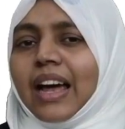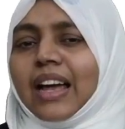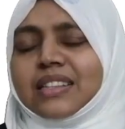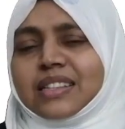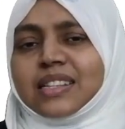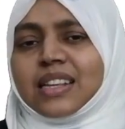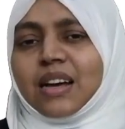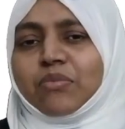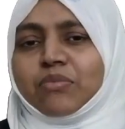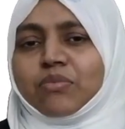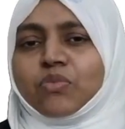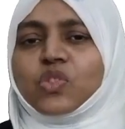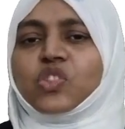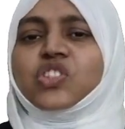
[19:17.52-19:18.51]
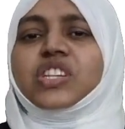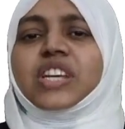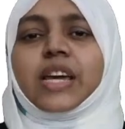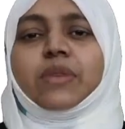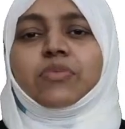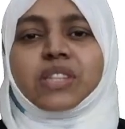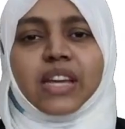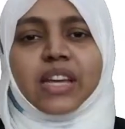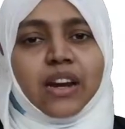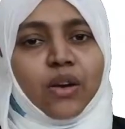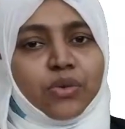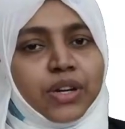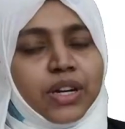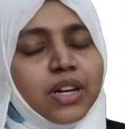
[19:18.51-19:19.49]
and some shapes
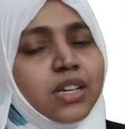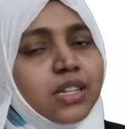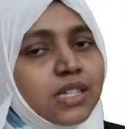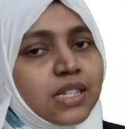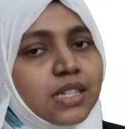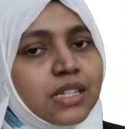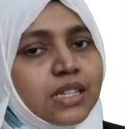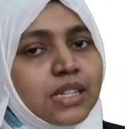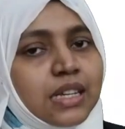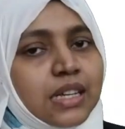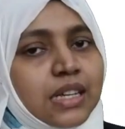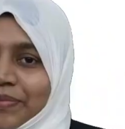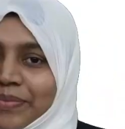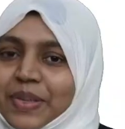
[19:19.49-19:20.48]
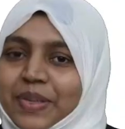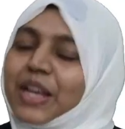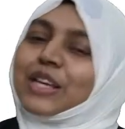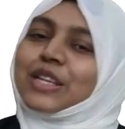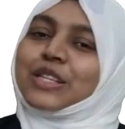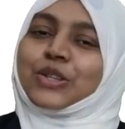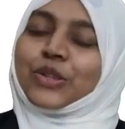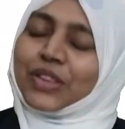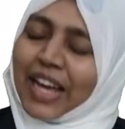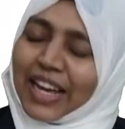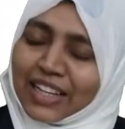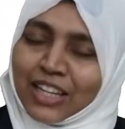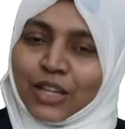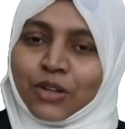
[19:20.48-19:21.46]
around us. So
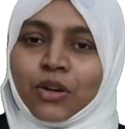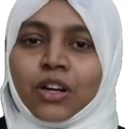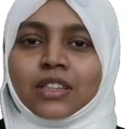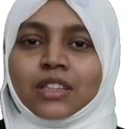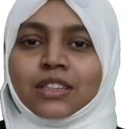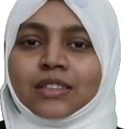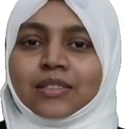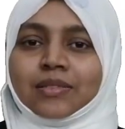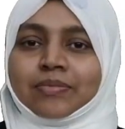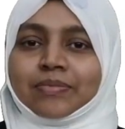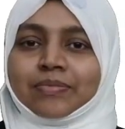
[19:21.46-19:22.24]
thank you all.